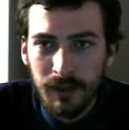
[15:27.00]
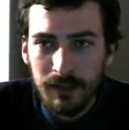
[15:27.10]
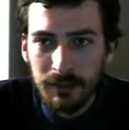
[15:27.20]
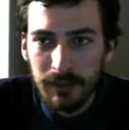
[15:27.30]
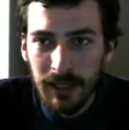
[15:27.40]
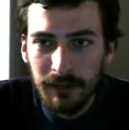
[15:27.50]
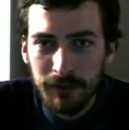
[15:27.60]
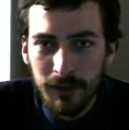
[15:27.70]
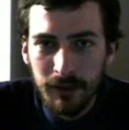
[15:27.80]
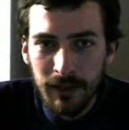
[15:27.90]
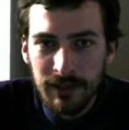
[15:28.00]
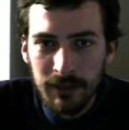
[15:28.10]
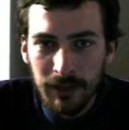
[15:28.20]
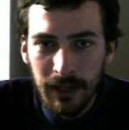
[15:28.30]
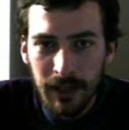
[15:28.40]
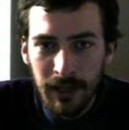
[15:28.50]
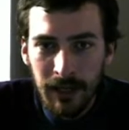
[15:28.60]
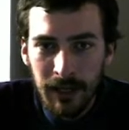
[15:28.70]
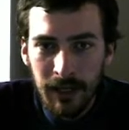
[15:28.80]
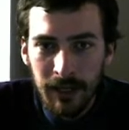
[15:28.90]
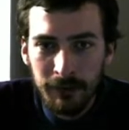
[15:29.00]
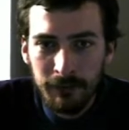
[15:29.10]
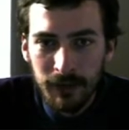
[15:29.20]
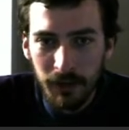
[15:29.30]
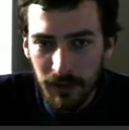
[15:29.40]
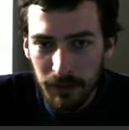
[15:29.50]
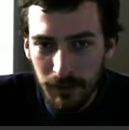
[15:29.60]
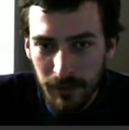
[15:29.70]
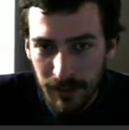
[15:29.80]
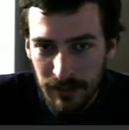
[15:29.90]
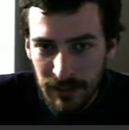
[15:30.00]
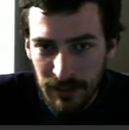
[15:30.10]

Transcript: So we have flow direction, we have flow accumulation,